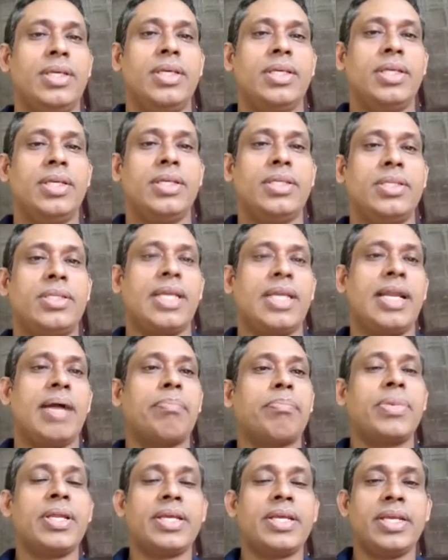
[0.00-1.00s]
is an
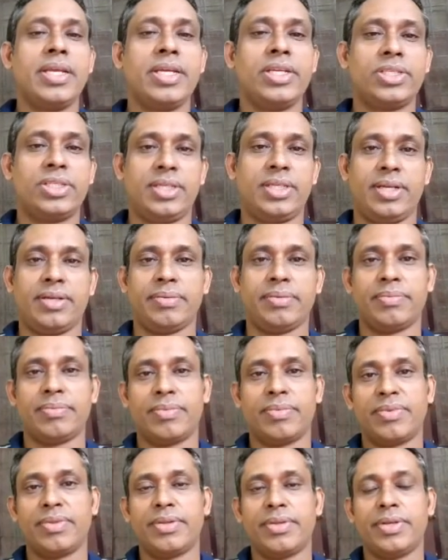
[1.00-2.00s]
application
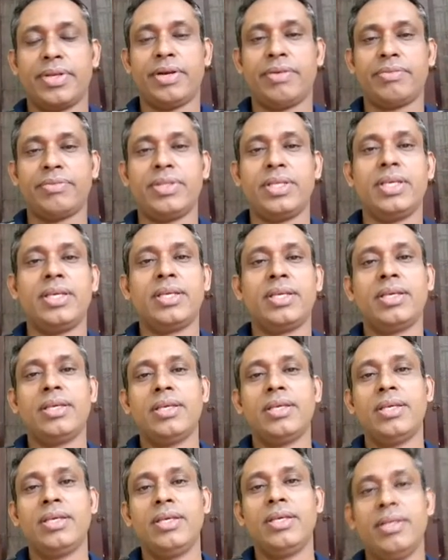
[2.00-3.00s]
of the
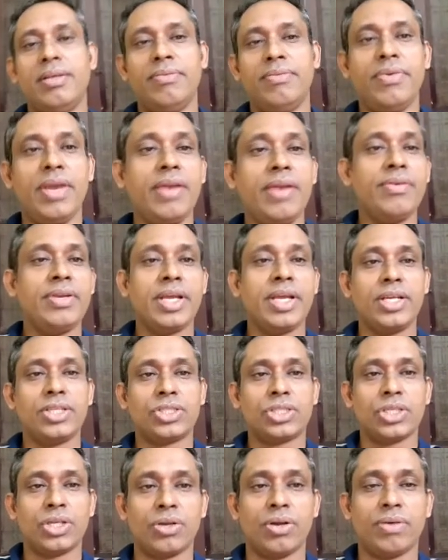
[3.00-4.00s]
wave
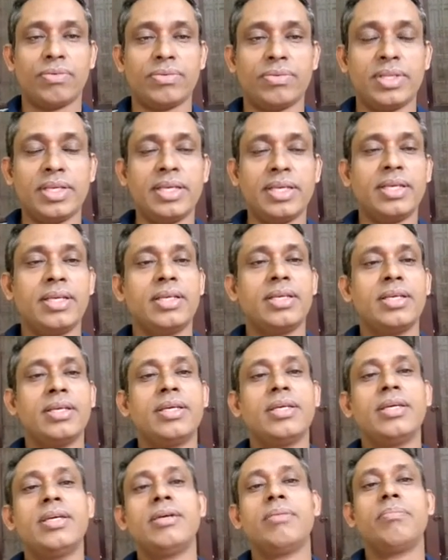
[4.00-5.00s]
nature of the
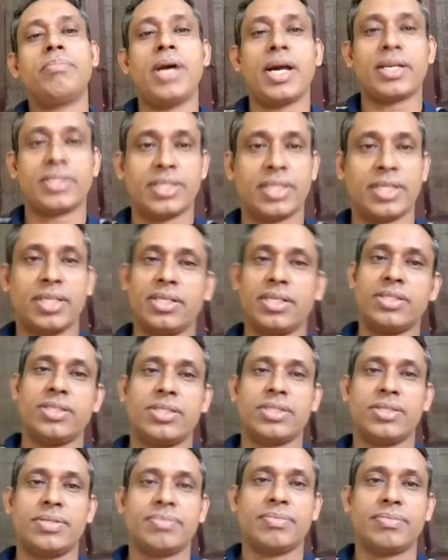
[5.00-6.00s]

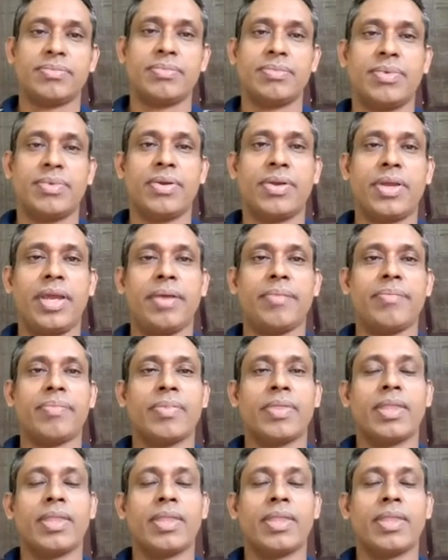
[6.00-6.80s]
particles. Okay.